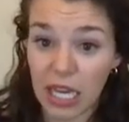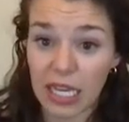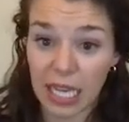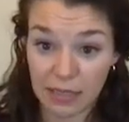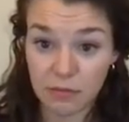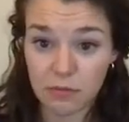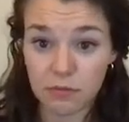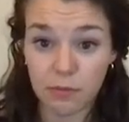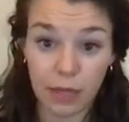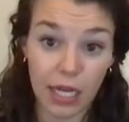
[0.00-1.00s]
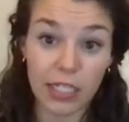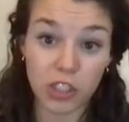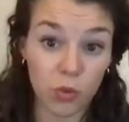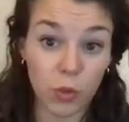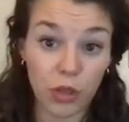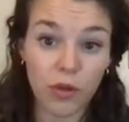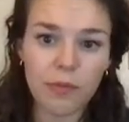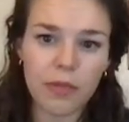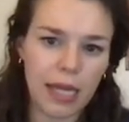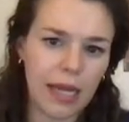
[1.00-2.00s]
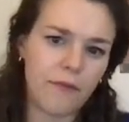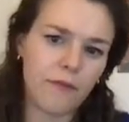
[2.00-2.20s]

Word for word: again by john winthrop um,